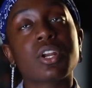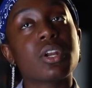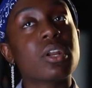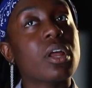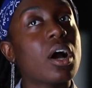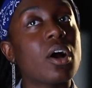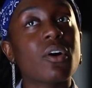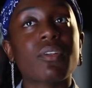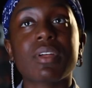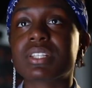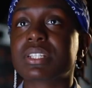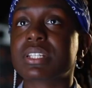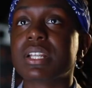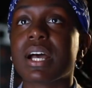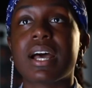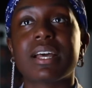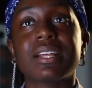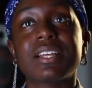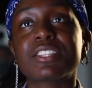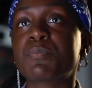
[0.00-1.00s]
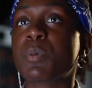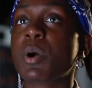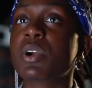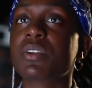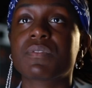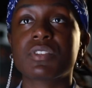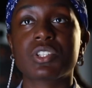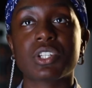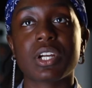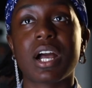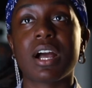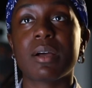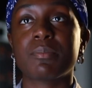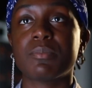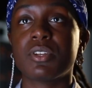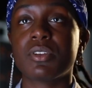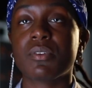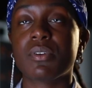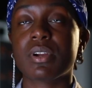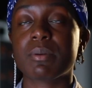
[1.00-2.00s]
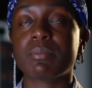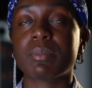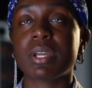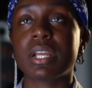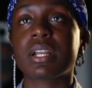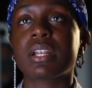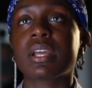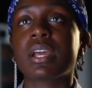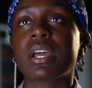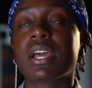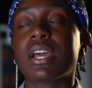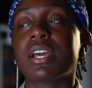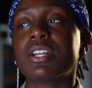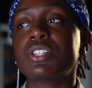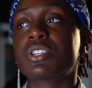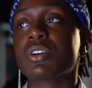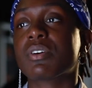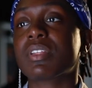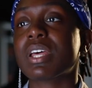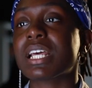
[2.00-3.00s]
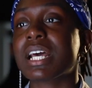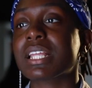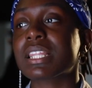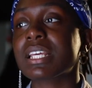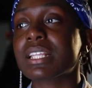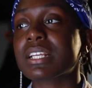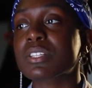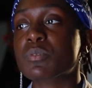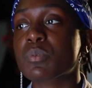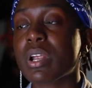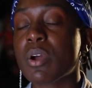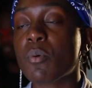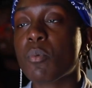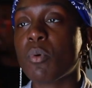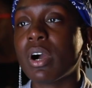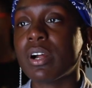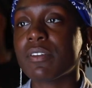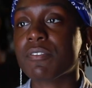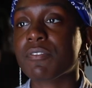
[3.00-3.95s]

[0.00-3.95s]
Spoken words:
No, that's not. It's part of the job. You know what I mean? And so I think that's what I want